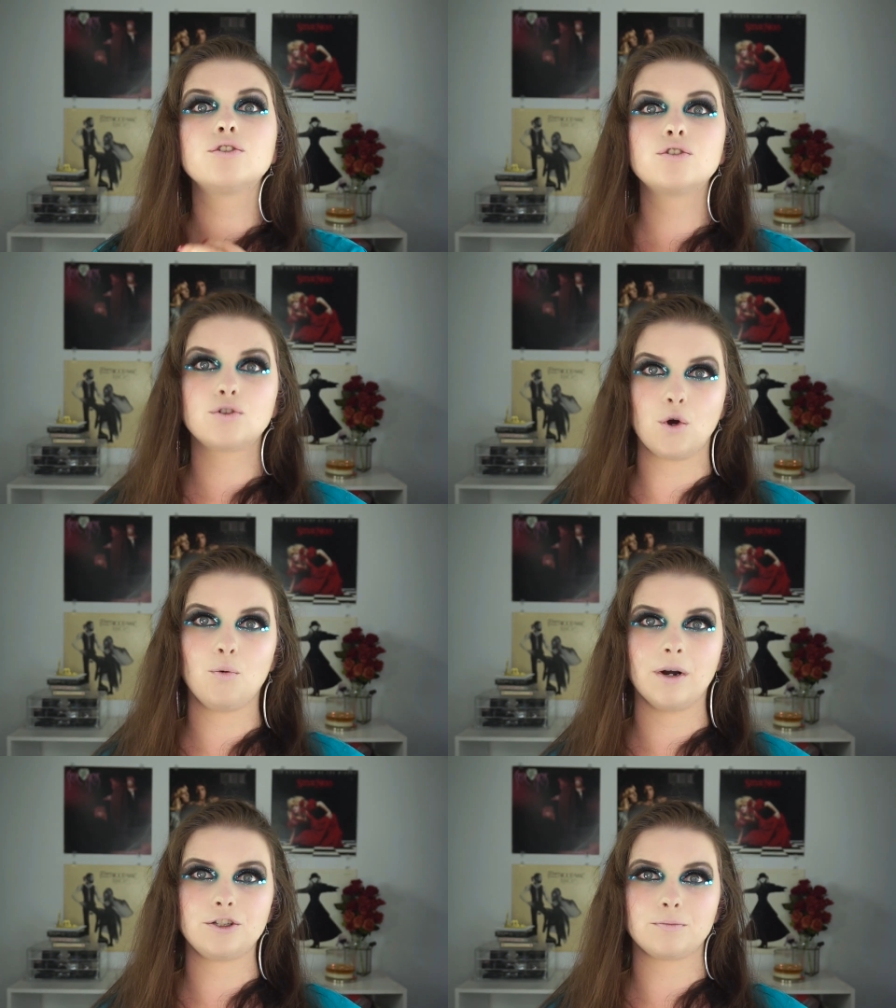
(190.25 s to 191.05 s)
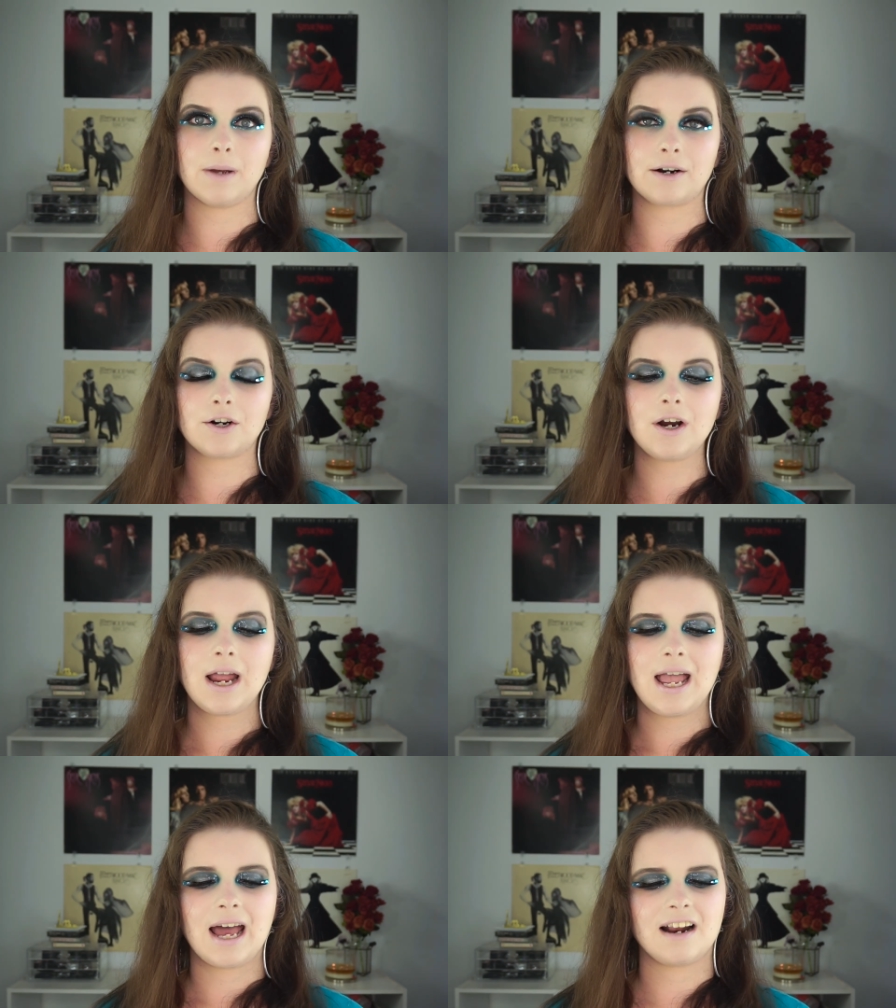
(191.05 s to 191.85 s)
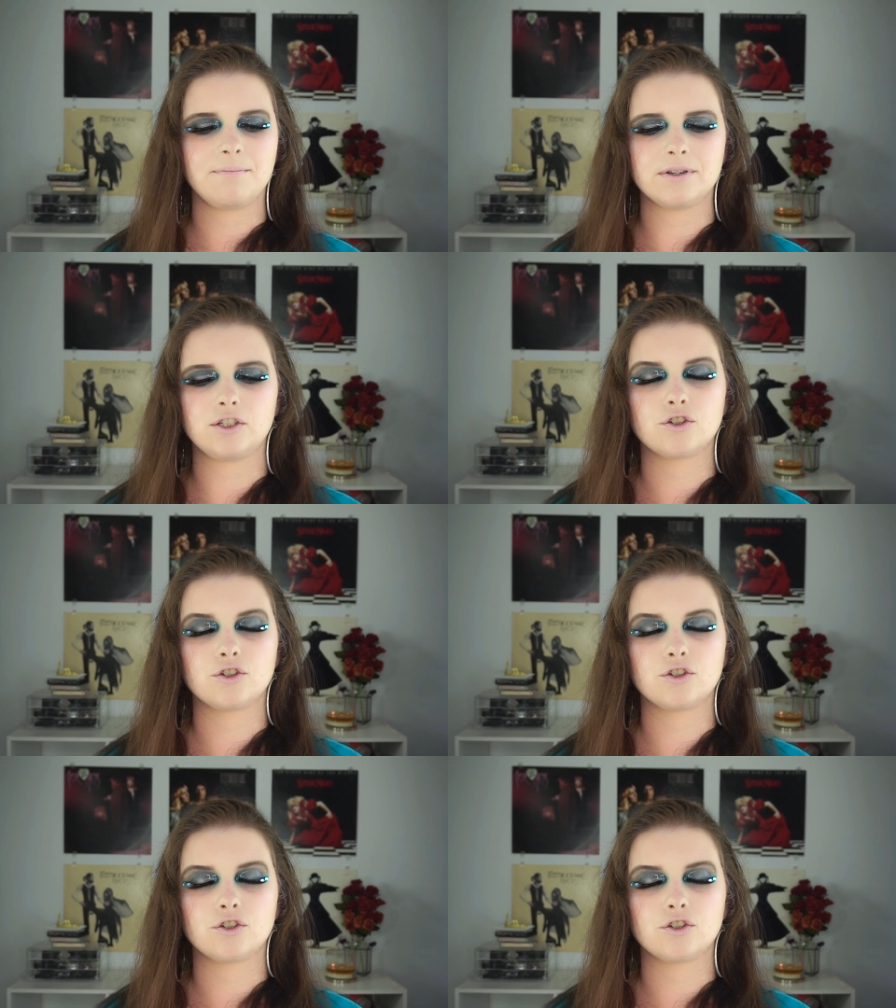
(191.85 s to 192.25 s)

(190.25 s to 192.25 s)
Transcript: so much better and I've been